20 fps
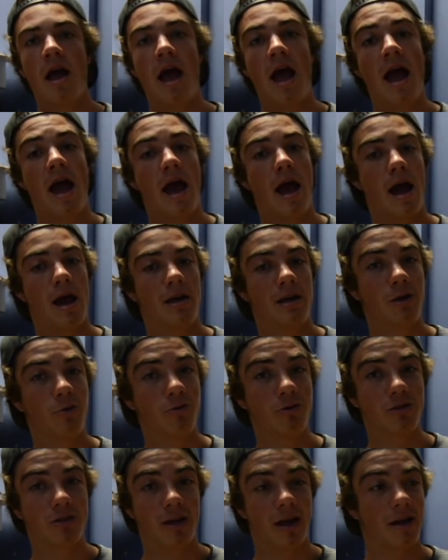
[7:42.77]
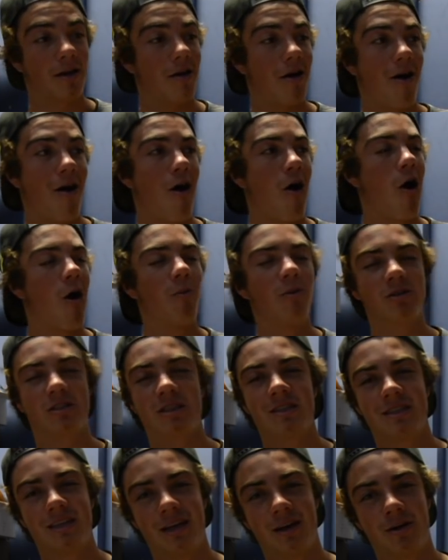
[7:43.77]
And he was like almost
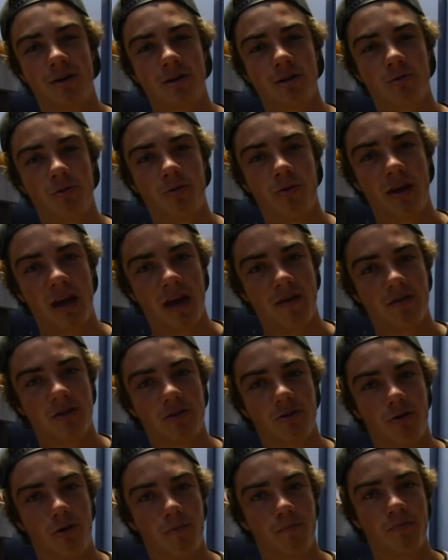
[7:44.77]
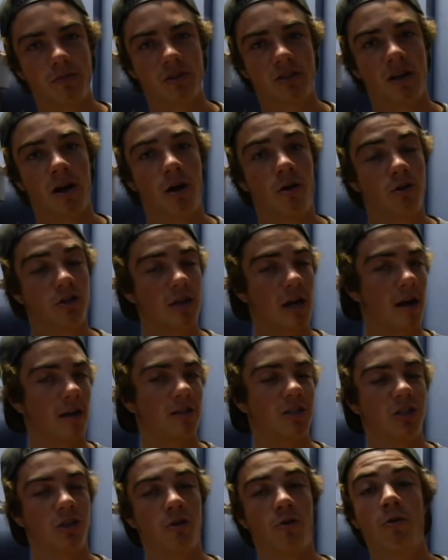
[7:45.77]
in tears when we gave it to him. So shout
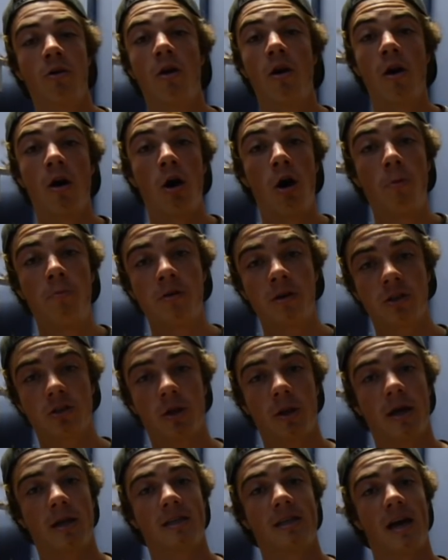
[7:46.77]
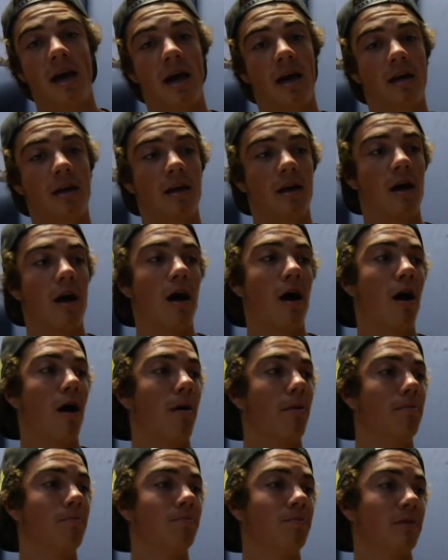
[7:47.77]
out to you. Hope you enjoy that deck.
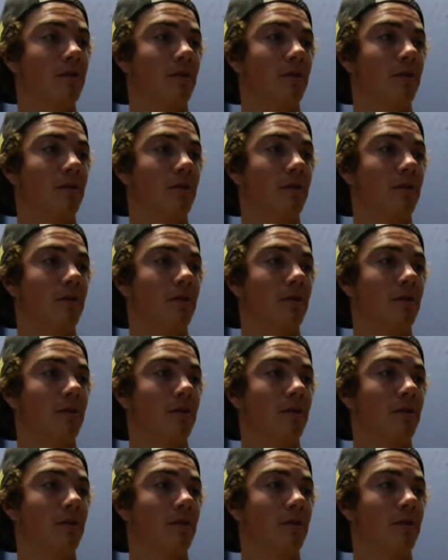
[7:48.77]
Um,